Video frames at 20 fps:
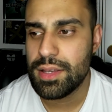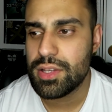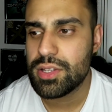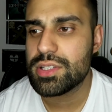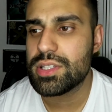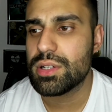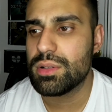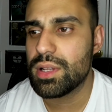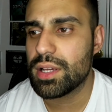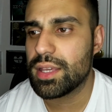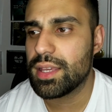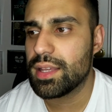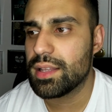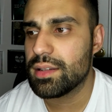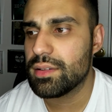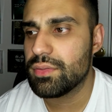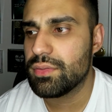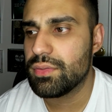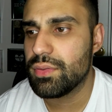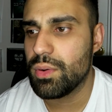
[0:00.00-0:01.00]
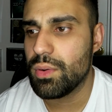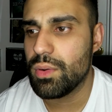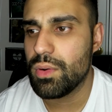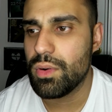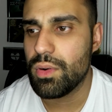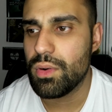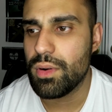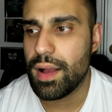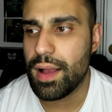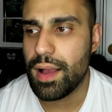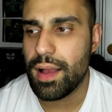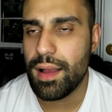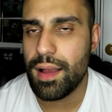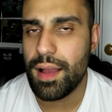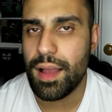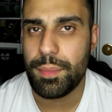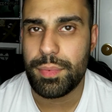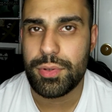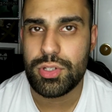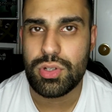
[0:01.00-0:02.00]
Still looking for
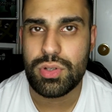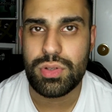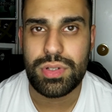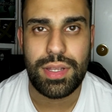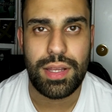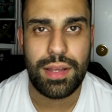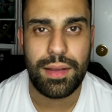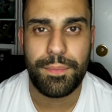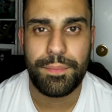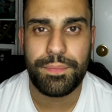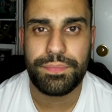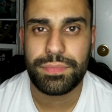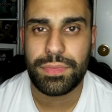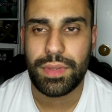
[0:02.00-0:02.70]
a producer.